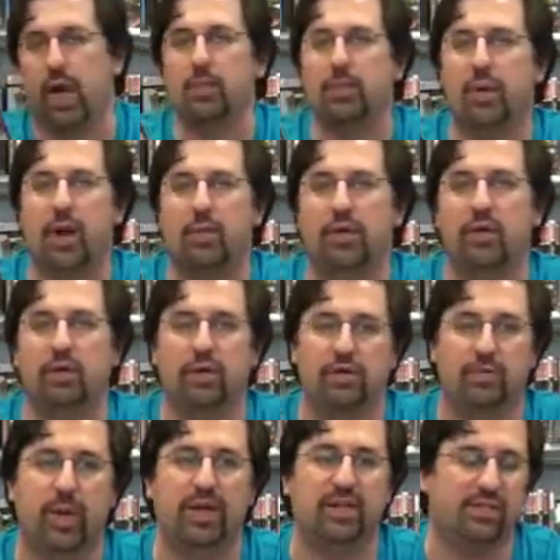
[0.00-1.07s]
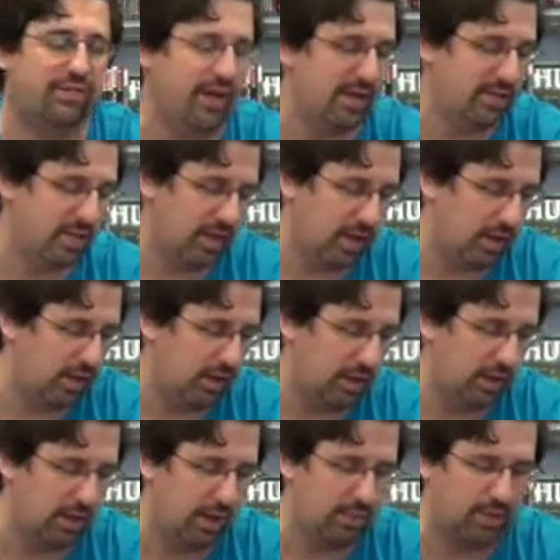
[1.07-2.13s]
I'm probably going, despite the fact that I
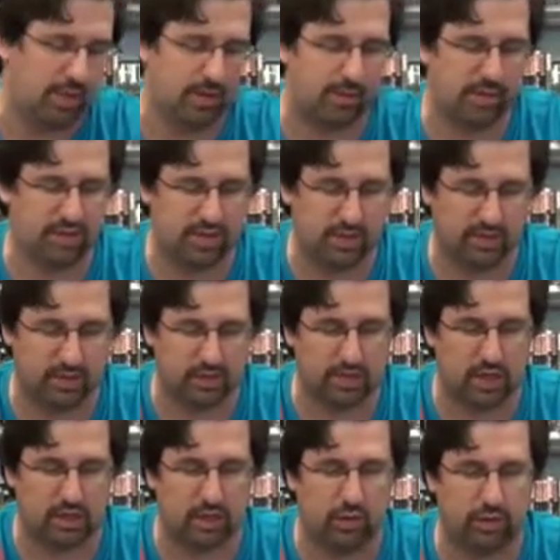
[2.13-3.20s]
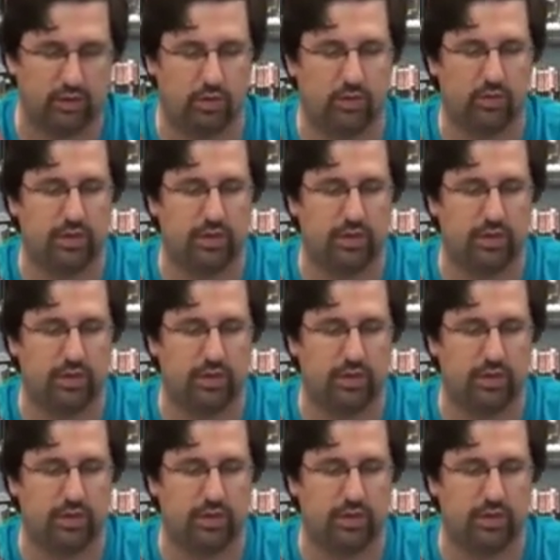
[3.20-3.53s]
kept telling myself I was not going to,